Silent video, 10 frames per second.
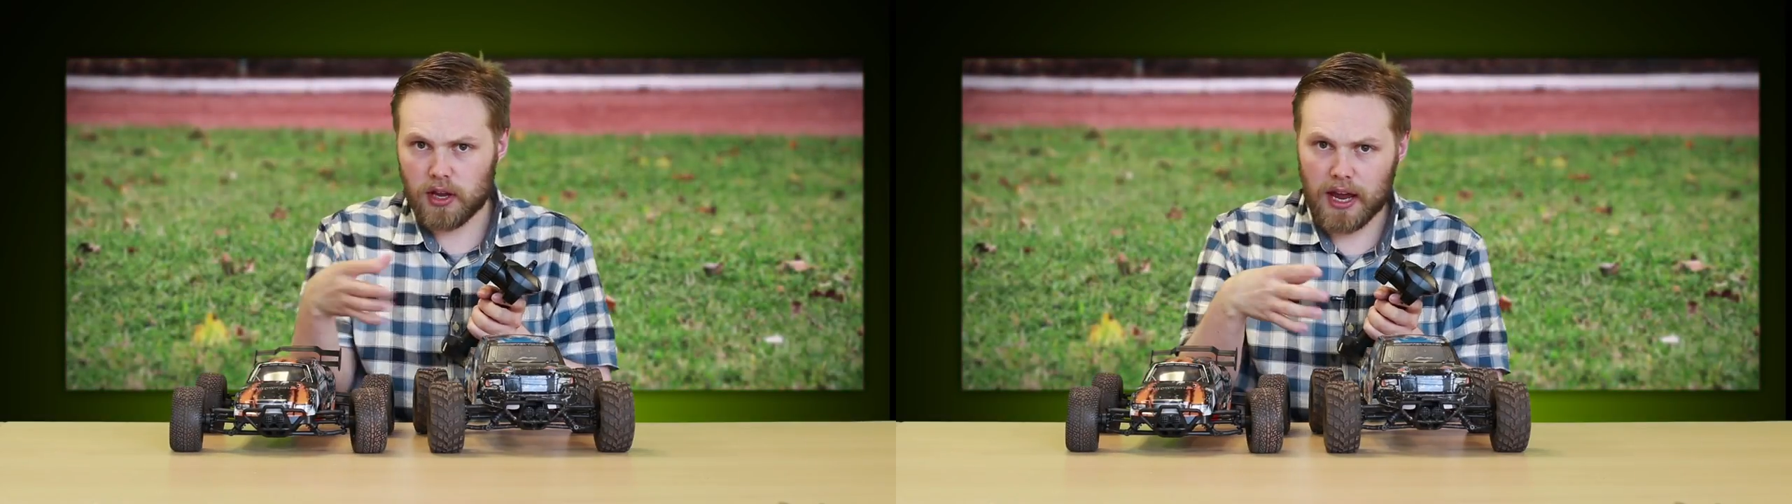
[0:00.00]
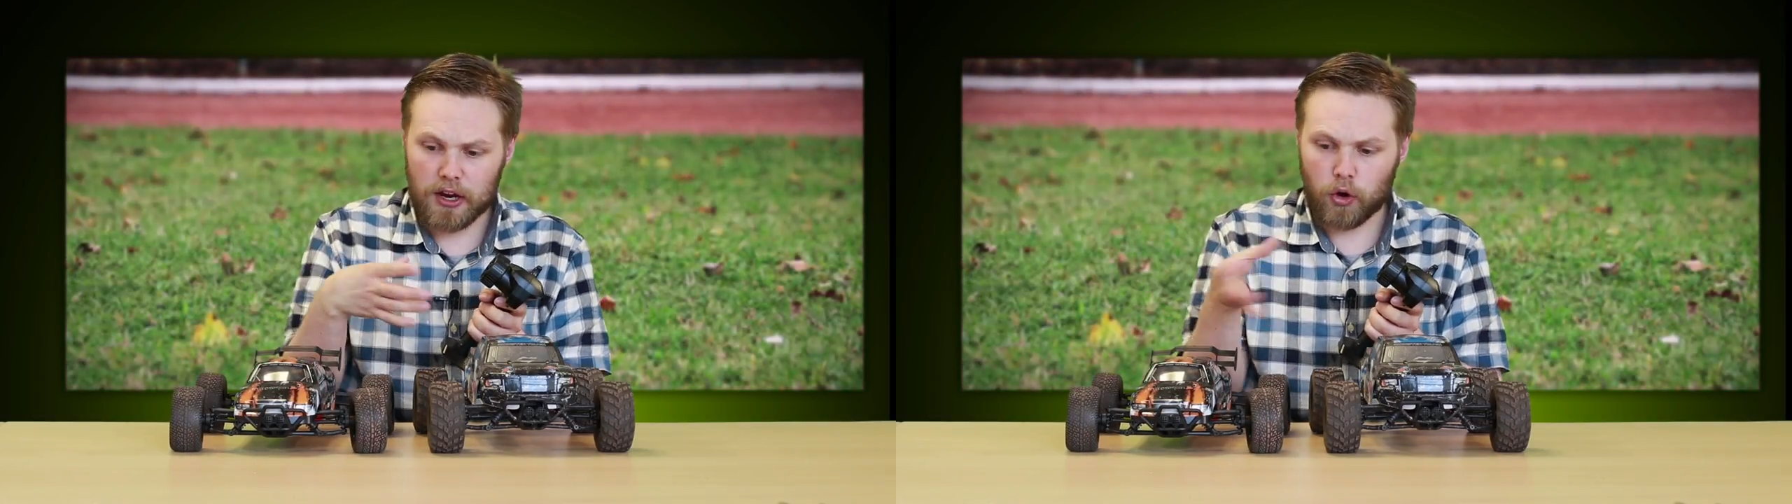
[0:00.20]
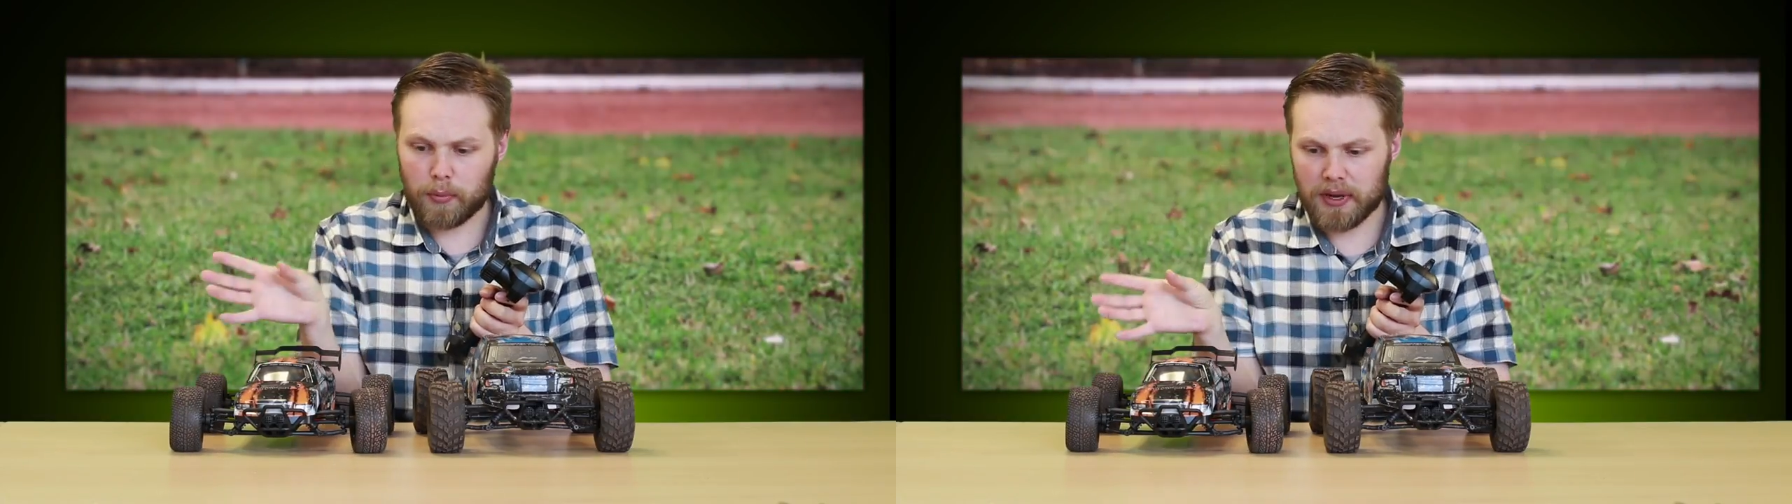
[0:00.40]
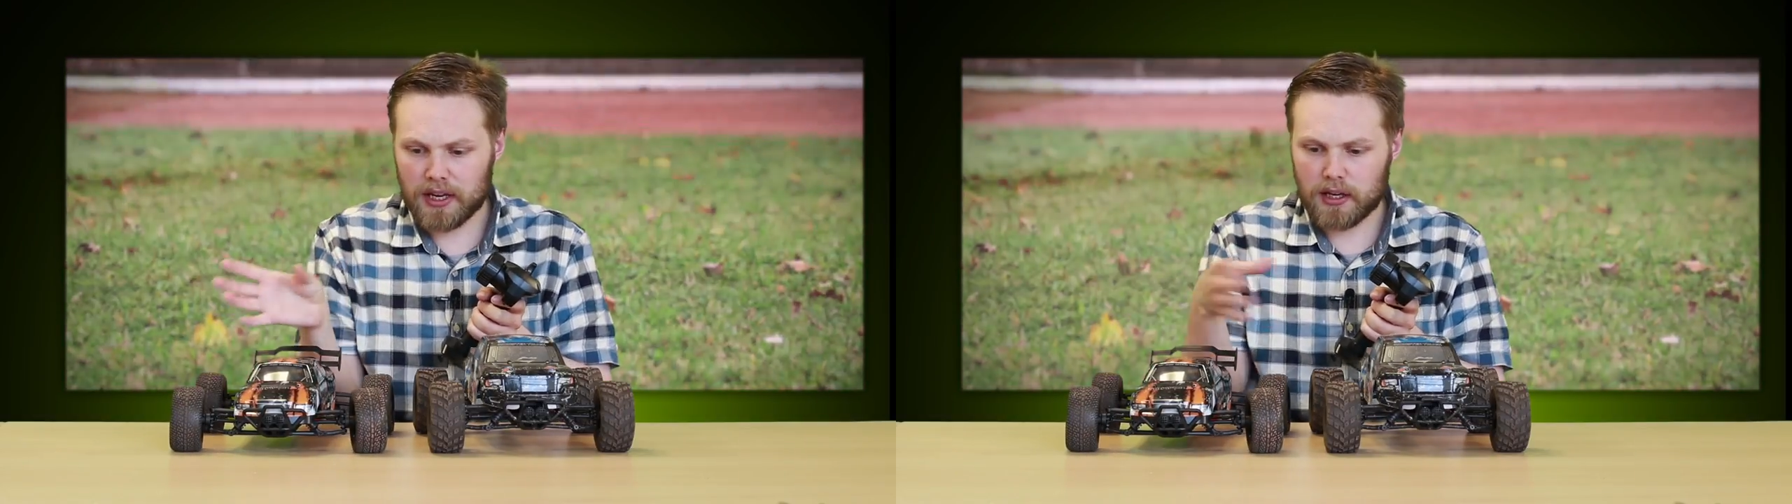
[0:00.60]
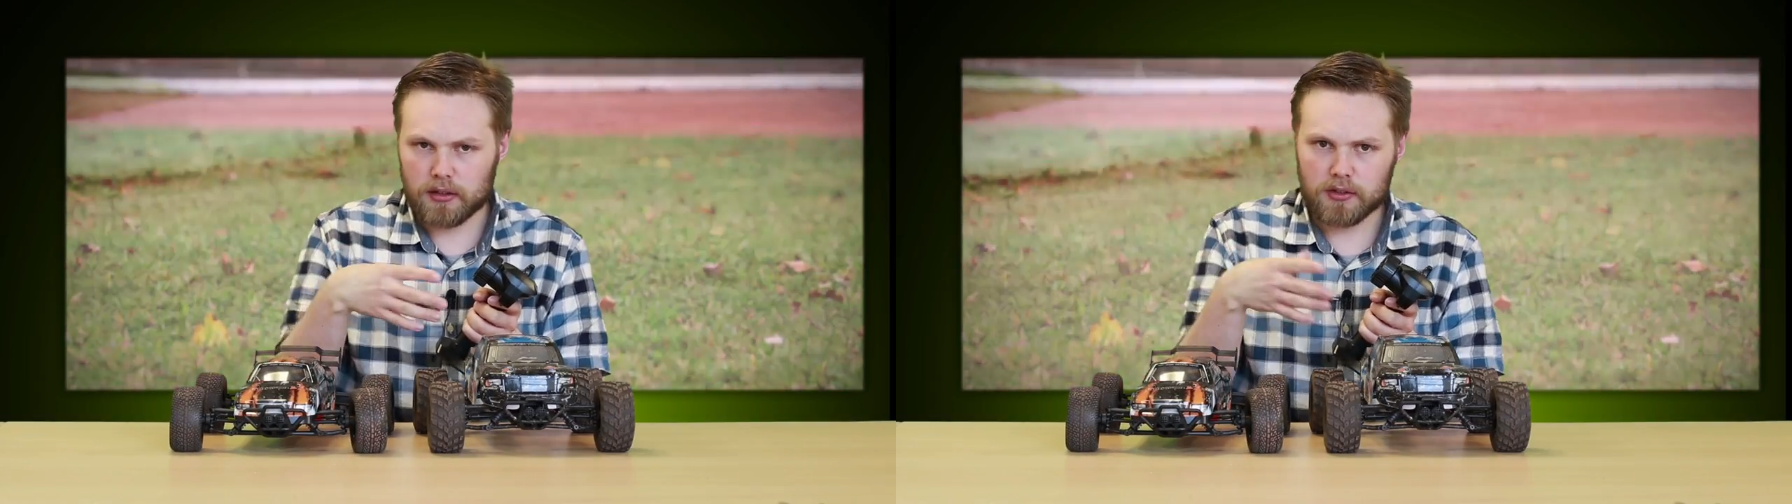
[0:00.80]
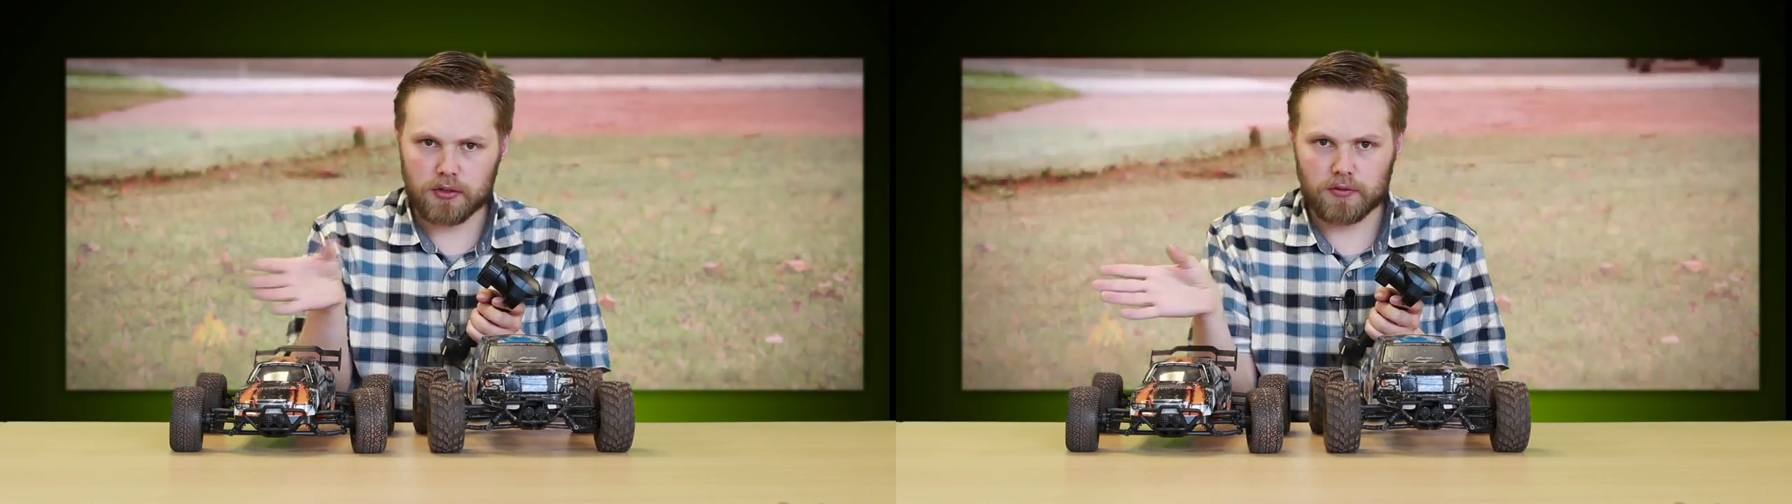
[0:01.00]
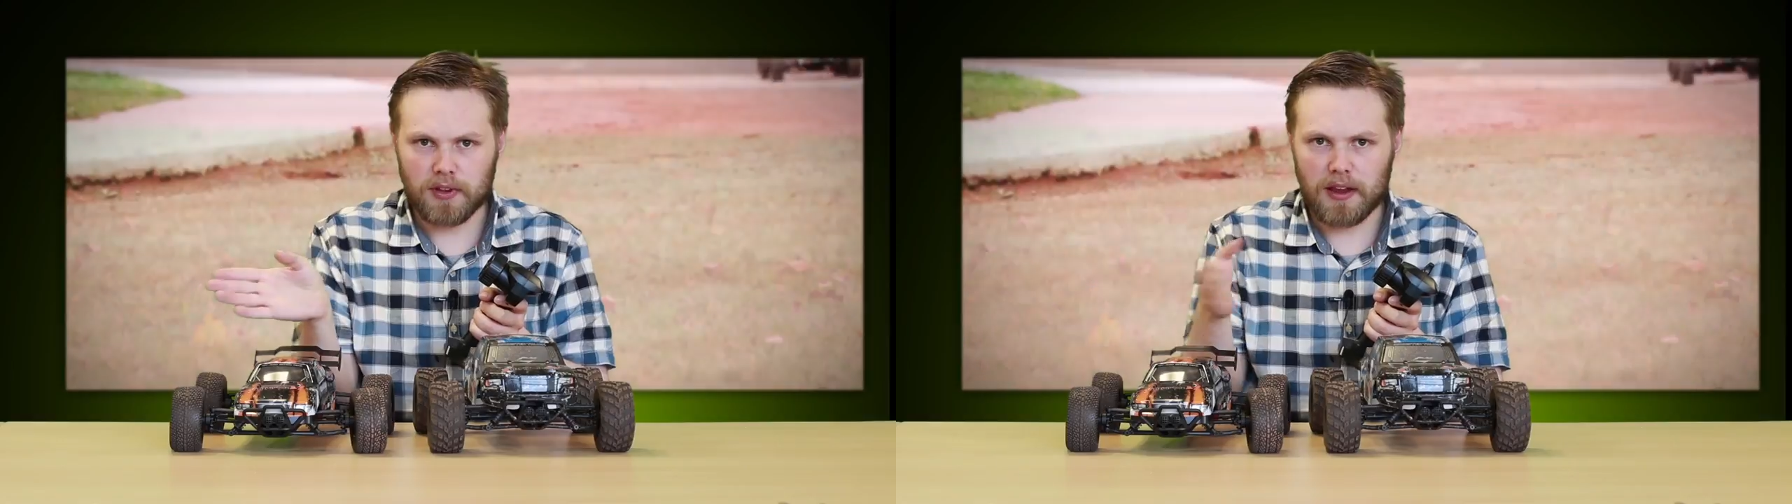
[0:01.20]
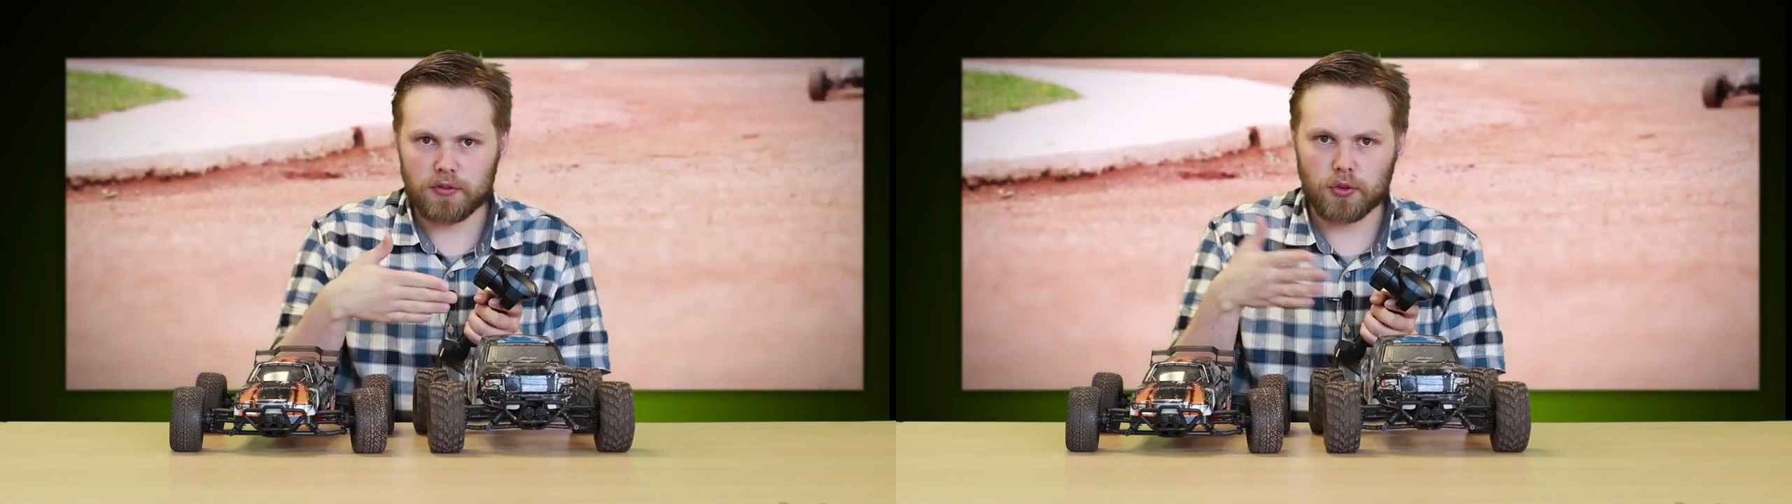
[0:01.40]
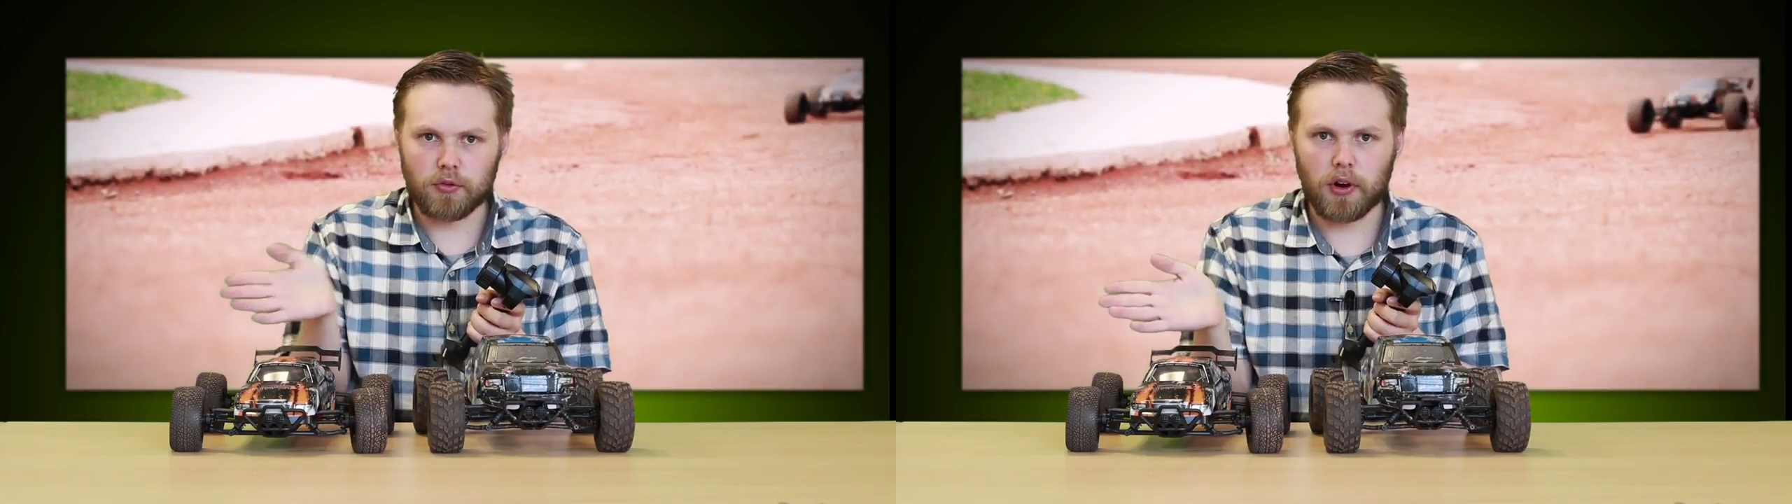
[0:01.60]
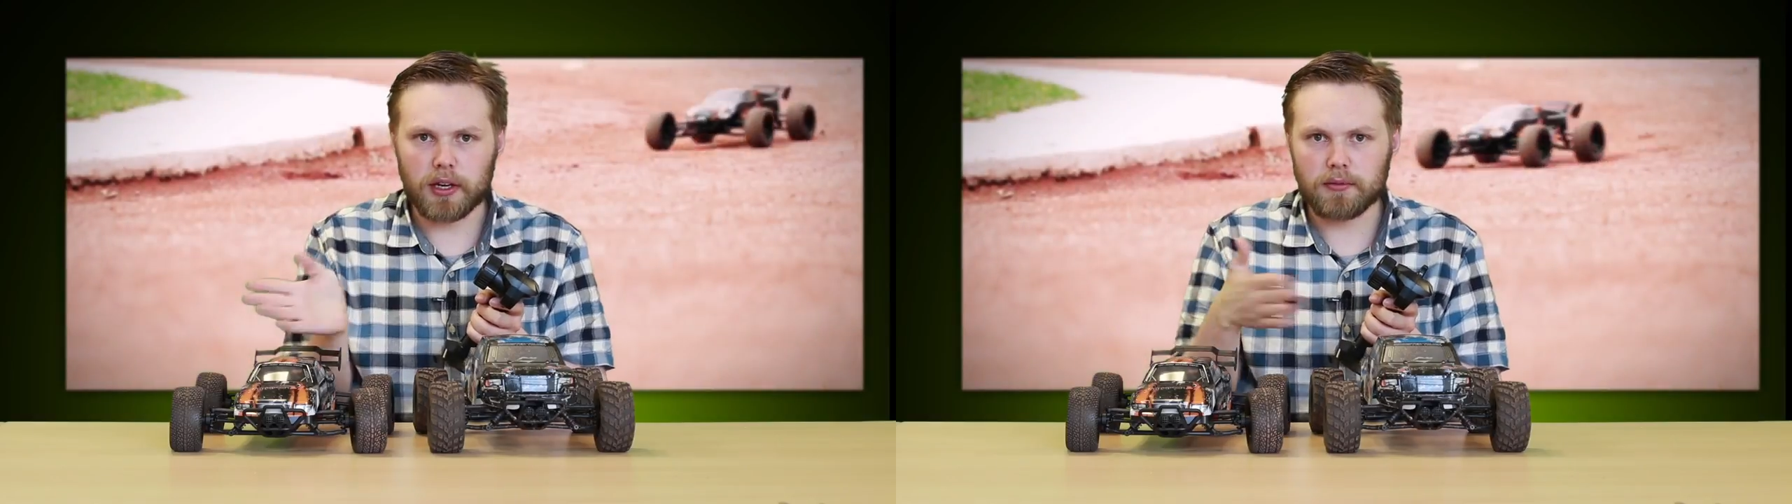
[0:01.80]
A or B sort of left or
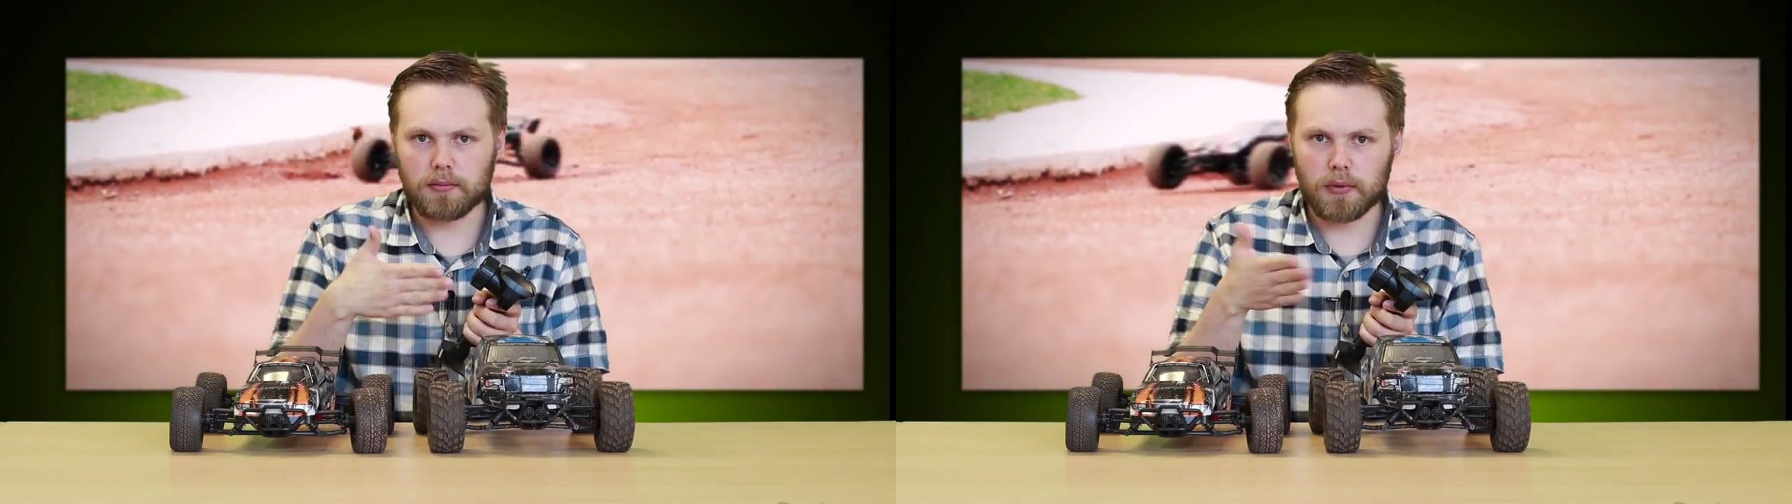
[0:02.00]
right